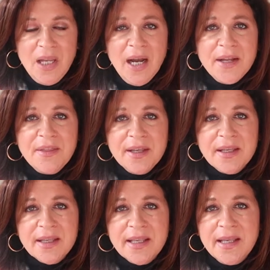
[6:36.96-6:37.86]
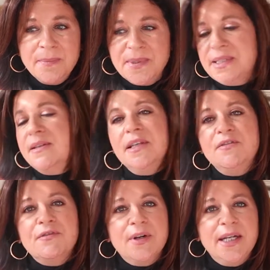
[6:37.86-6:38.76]
I think it keeps the
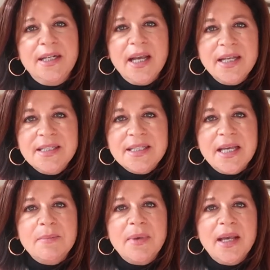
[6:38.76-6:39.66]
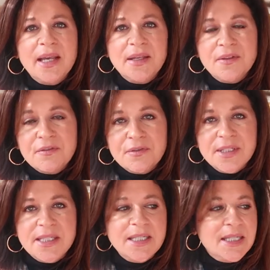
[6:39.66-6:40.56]
frayed ends at bay and the
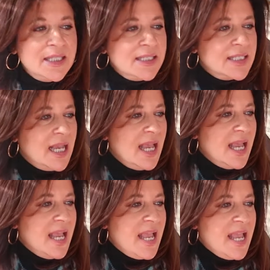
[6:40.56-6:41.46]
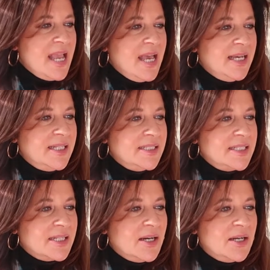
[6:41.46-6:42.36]
frizziness,
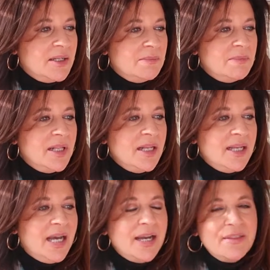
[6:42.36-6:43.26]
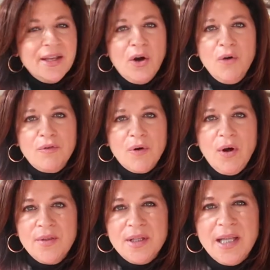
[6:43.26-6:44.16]
and I think
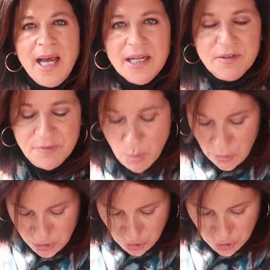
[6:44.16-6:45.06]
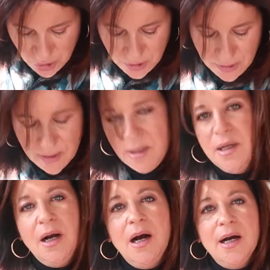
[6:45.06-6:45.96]
overall the lack of moisture
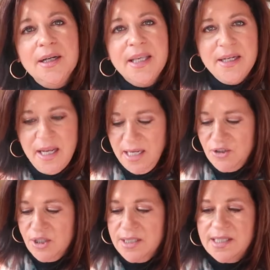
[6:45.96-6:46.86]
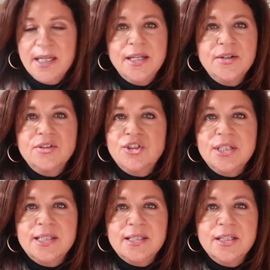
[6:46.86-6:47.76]
can age us. And here's
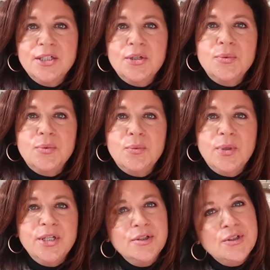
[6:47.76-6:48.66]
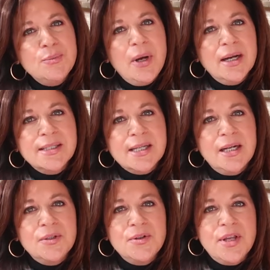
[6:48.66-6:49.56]
just, you know, when you do box
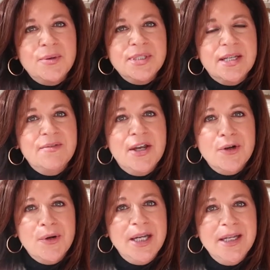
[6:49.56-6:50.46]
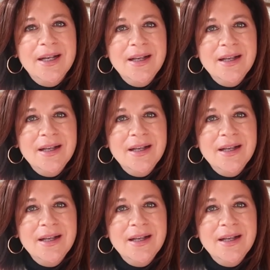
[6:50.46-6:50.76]
color, they always have that great